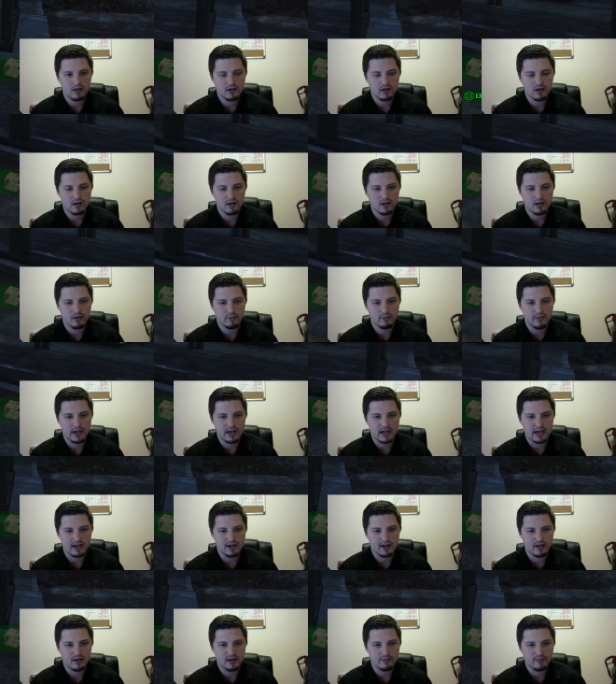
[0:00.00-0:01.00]
Go
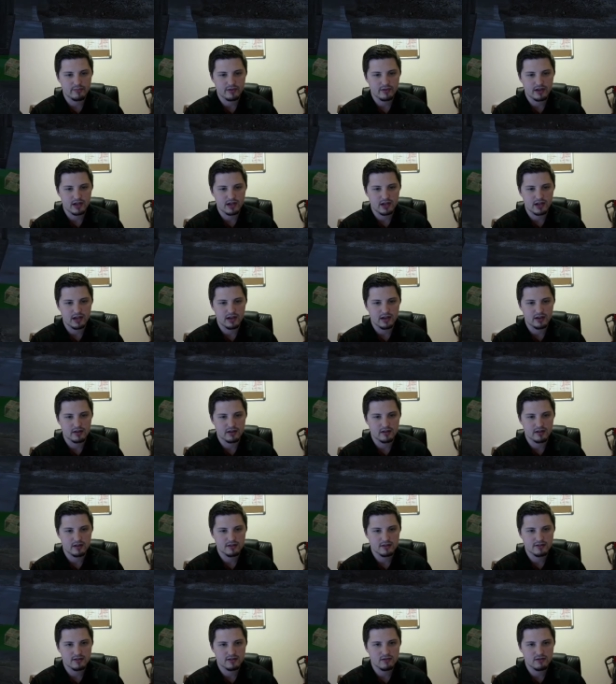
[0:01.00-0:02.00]
back up, and
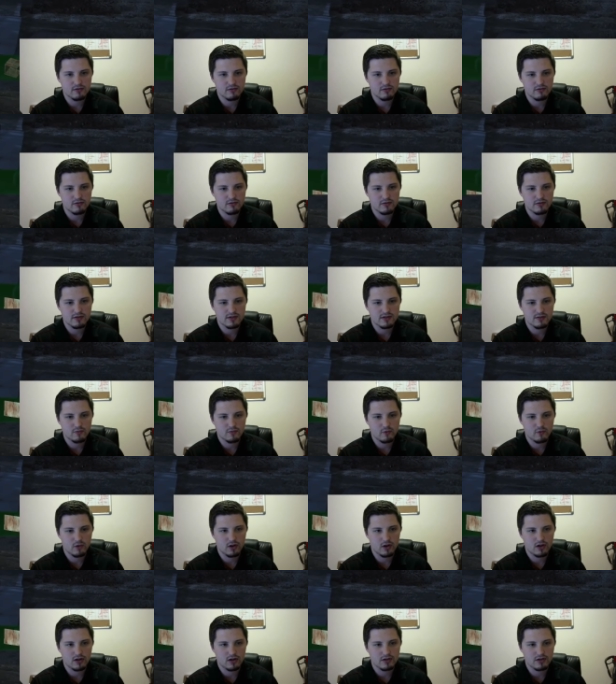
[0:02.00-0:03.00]
let's do some
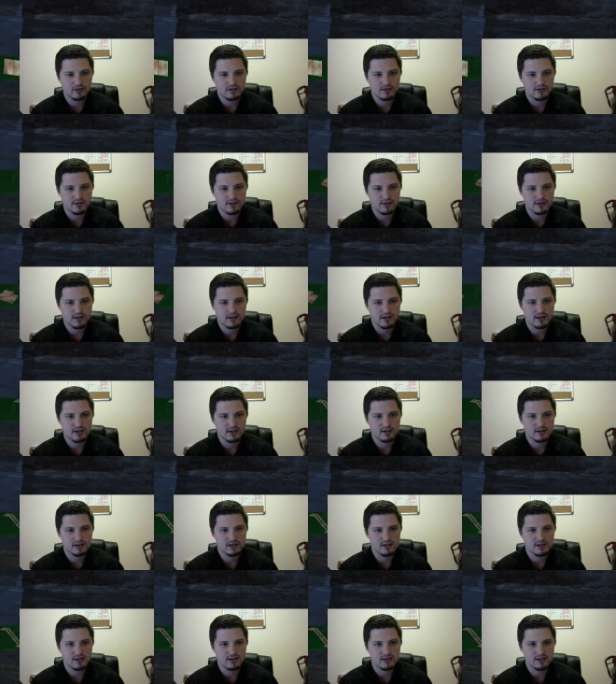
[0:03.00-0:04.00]
walls.
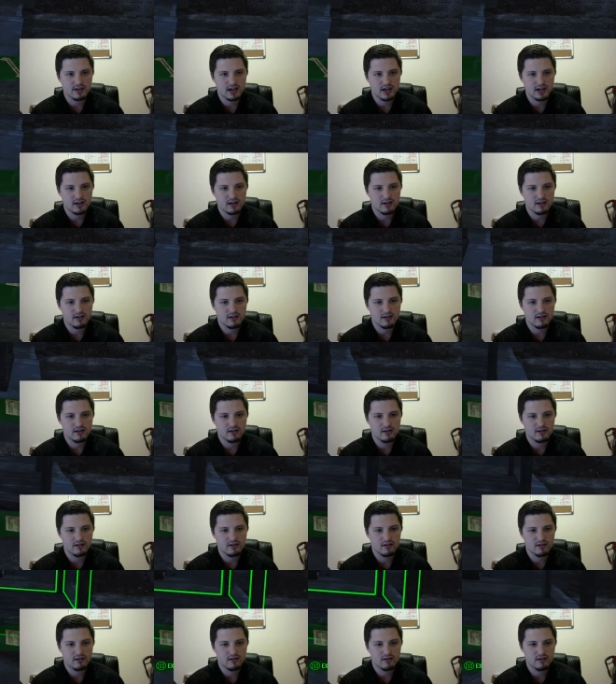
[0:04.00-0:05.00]
Just a standard
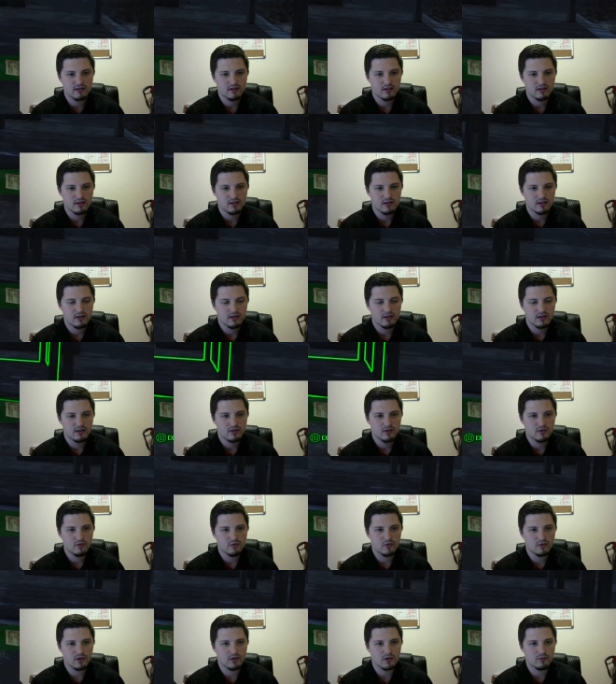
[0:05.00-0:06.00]

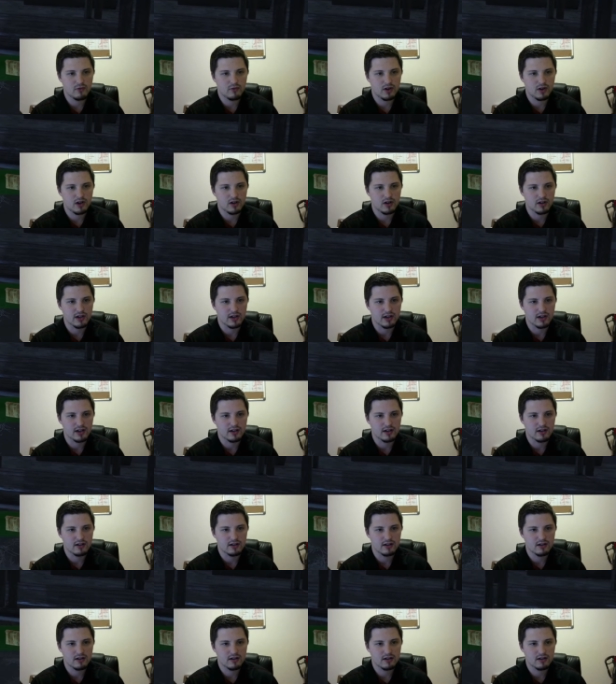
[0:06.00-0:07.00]
wood wall
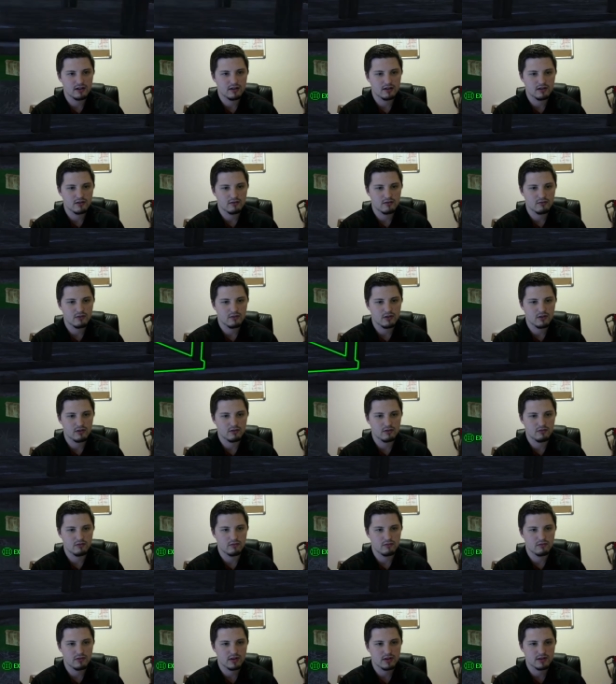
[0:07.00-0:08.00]
here.
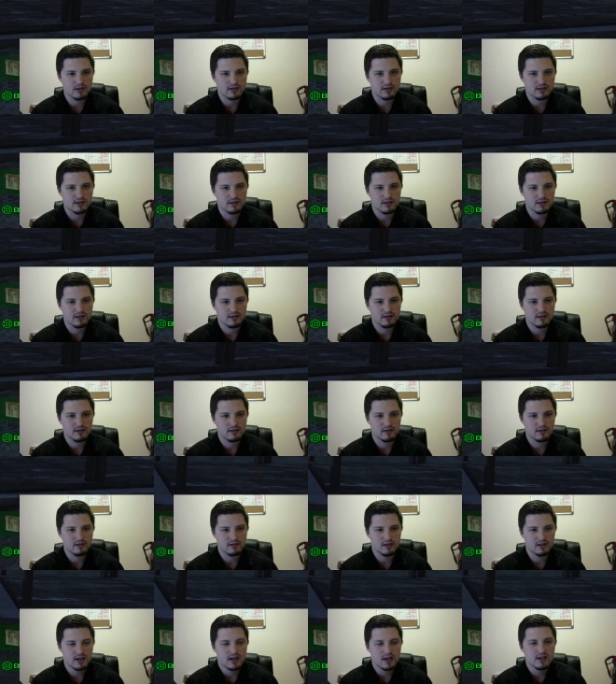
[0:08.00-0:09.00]
Whoa.
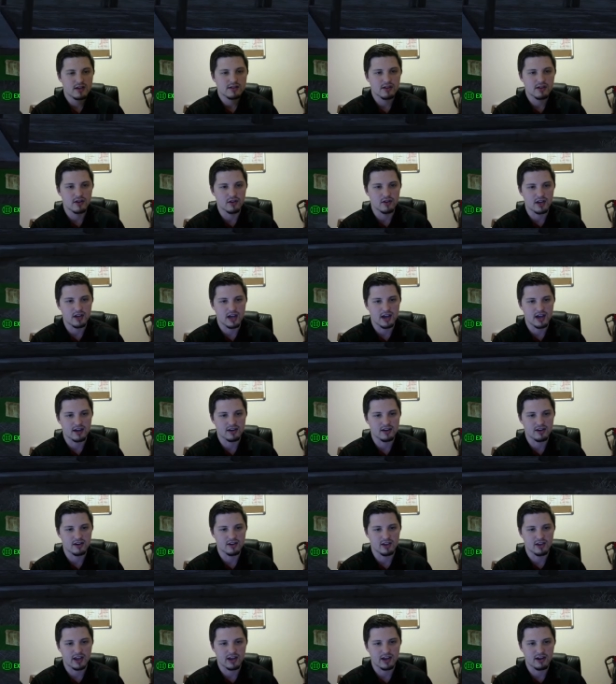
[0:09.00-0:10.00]
So yeah, you
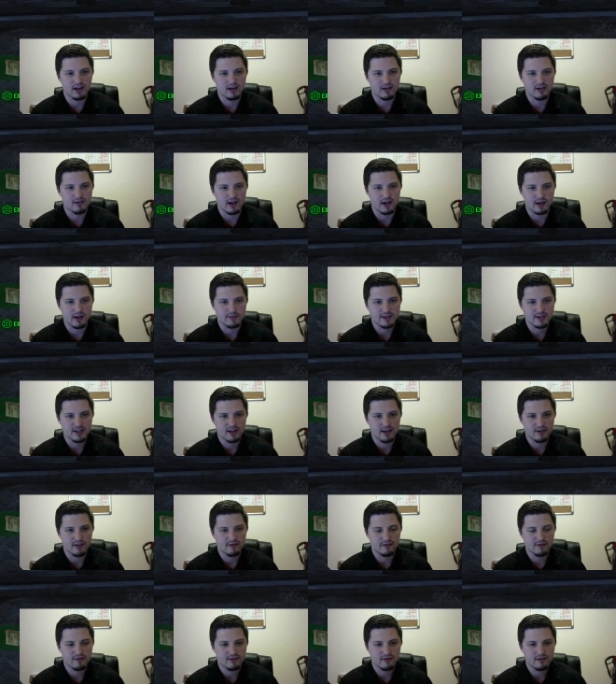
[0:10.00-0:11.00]
can like grab stuff.